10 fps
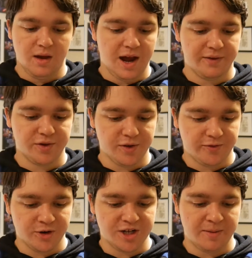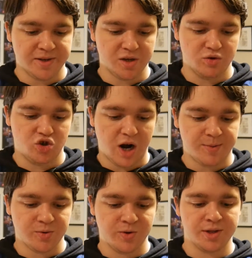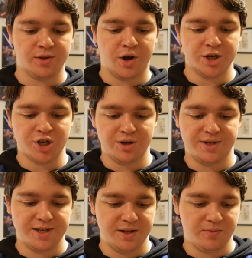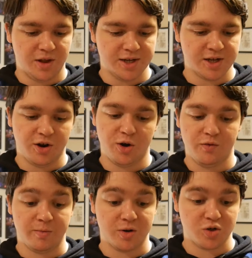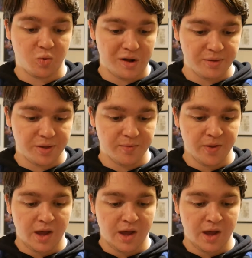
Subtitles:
After the first episode drops with the launch on Disney Plus on November 12th,